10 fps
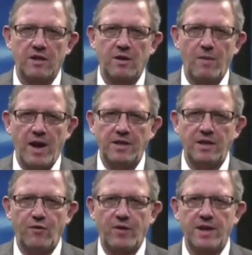The main
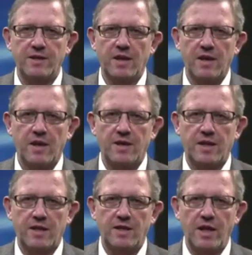difference is
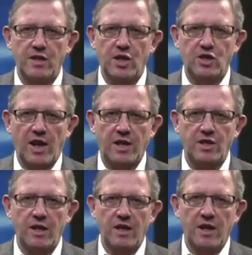that in DC
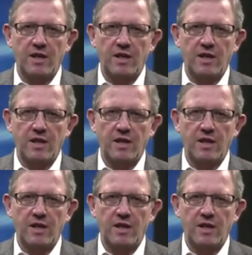charging,